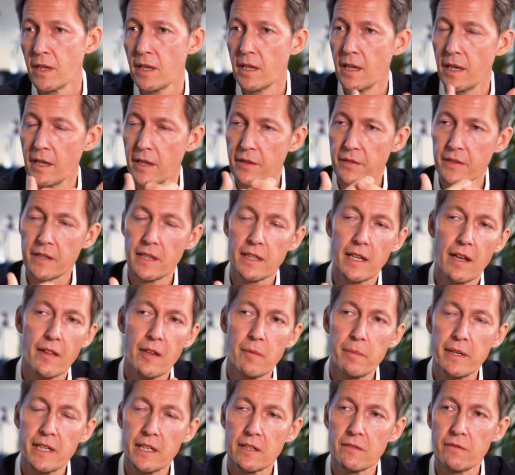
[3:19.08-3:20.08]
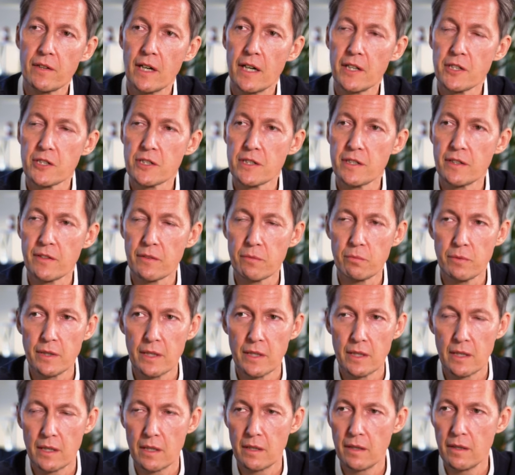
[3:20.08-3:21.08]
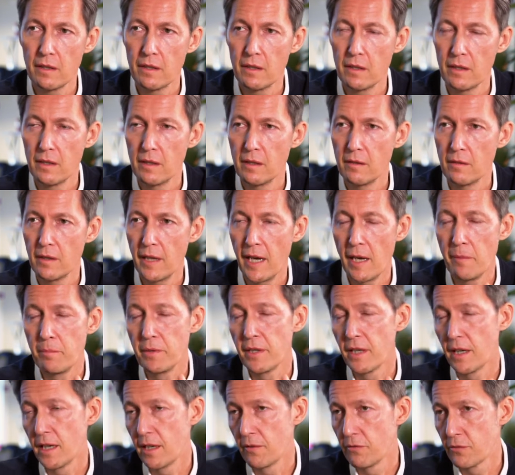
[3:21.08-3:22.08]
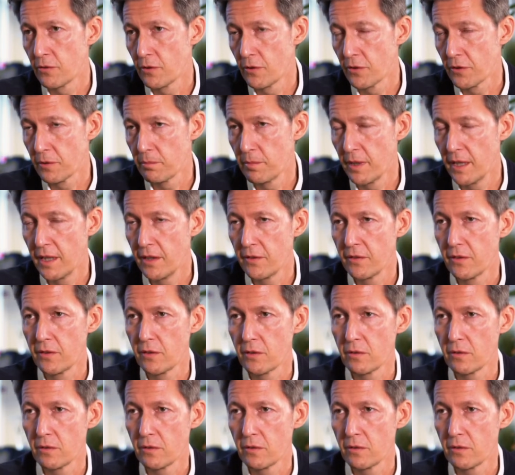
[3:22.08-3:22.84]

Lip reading: And I think another big advantage is we are API first based.